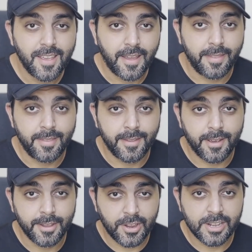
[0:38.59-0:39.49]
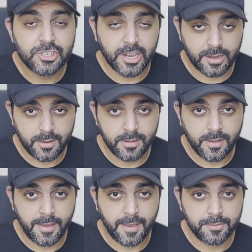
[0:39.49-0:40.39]
and you can check
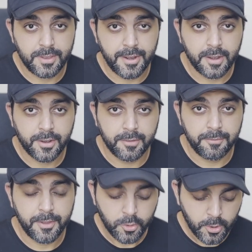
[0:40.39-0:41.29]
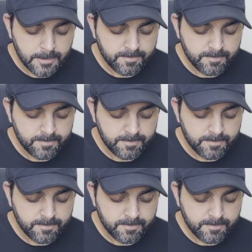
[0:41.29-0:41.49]
if they're good for you.